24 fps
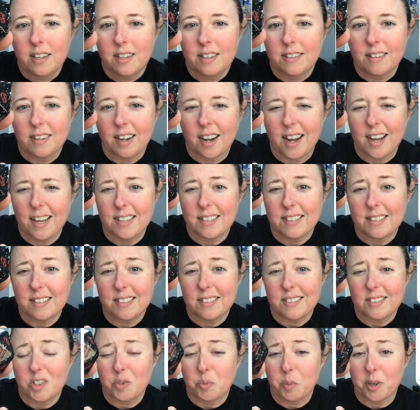dies.
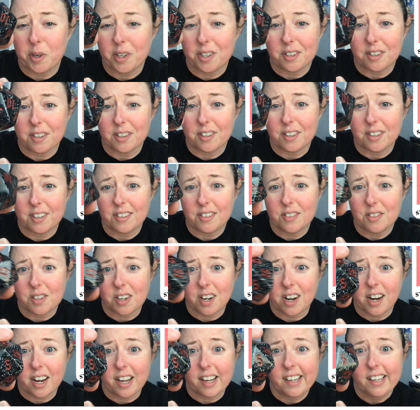Spoiler alert,
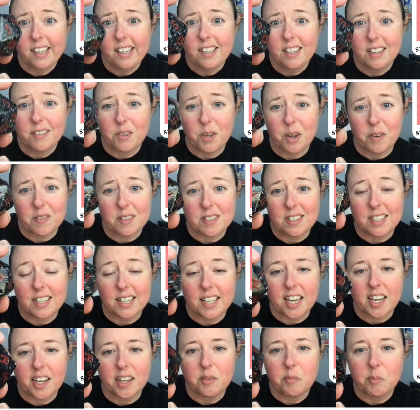sorry if you haven't seen it
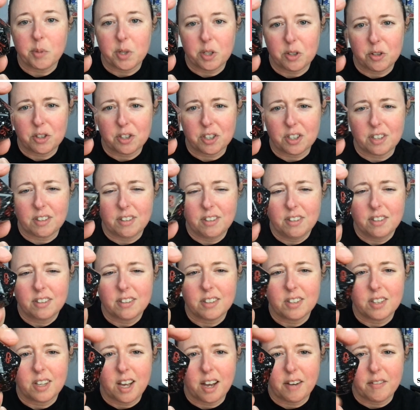yet, but you should.
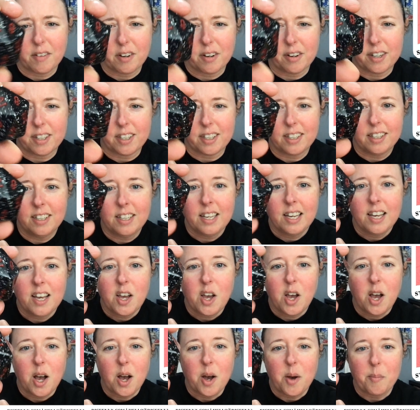You have already.
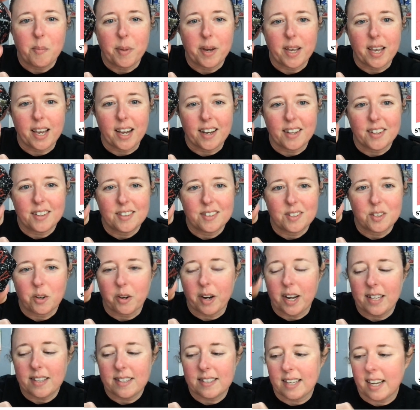But yeah,
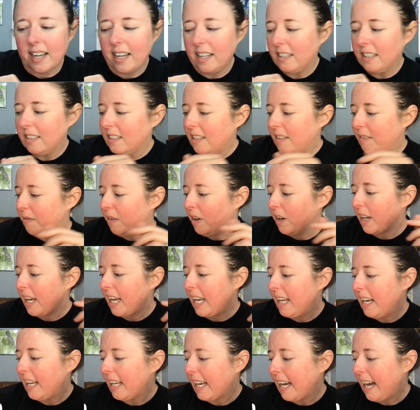great set.
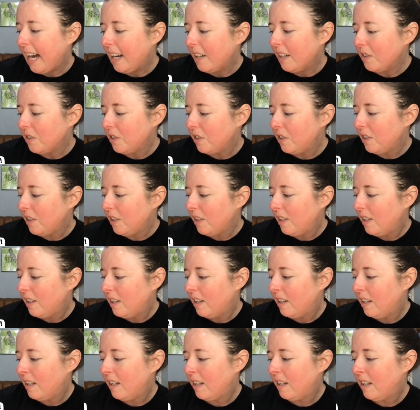Volcanic Ash.
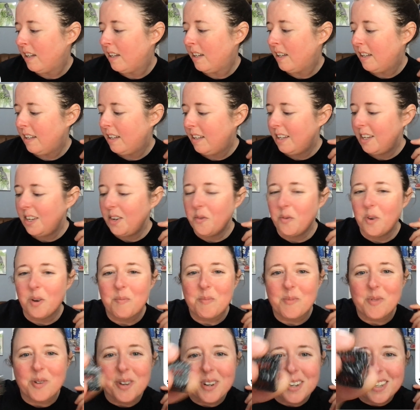One
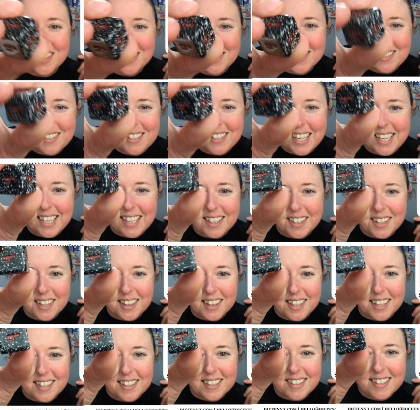more. Let's take a look at
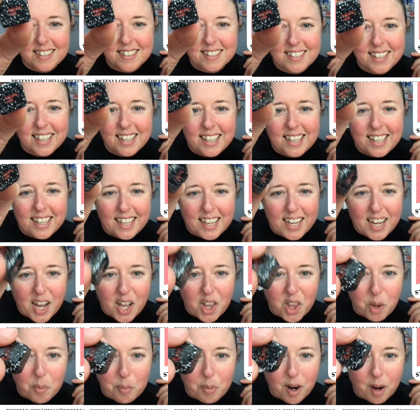this.
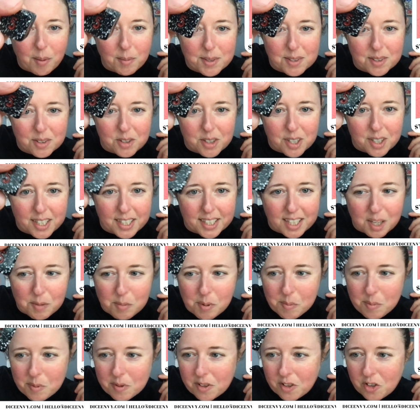And I promise I'll try to keep
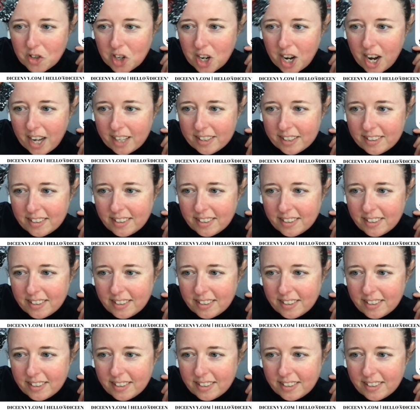up with the chat.